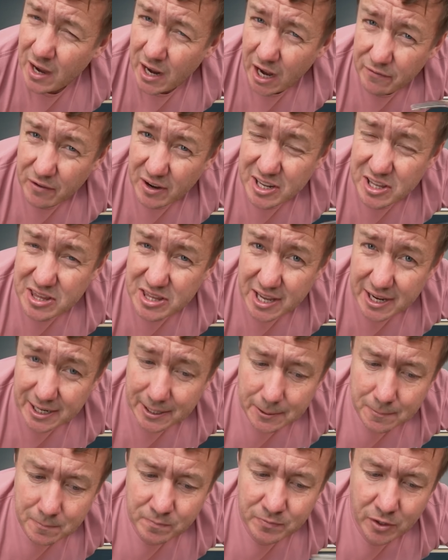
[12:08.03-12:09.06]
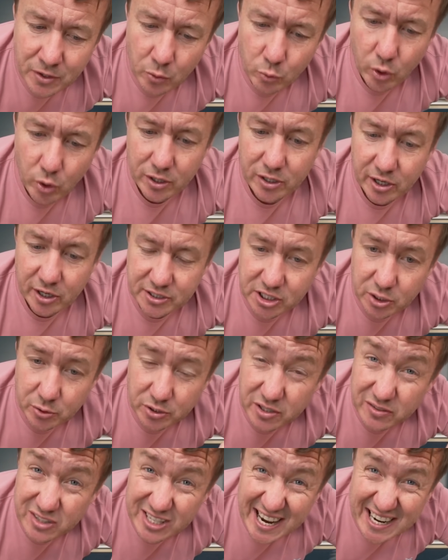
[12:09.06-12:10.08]
If anything, what I'd like to do
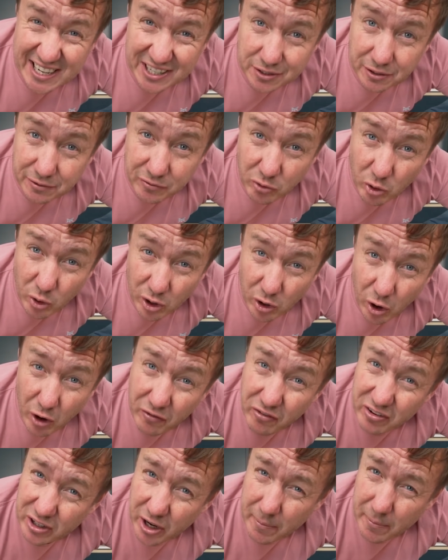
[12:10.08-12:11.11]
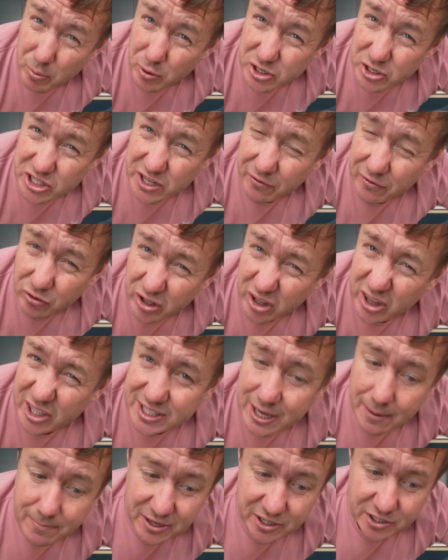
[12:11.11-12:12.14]
is I've taken the foil off and like pushed it for another
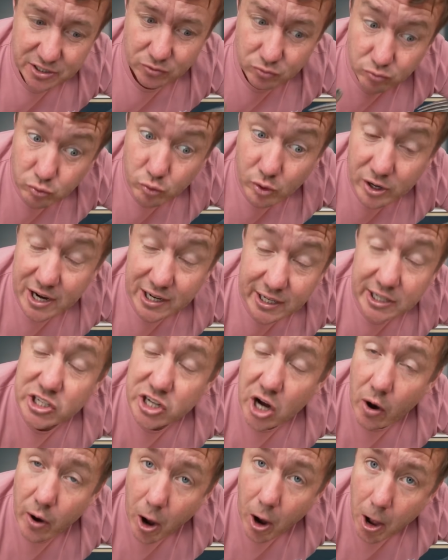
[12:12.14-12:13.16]
10 minutes to really char it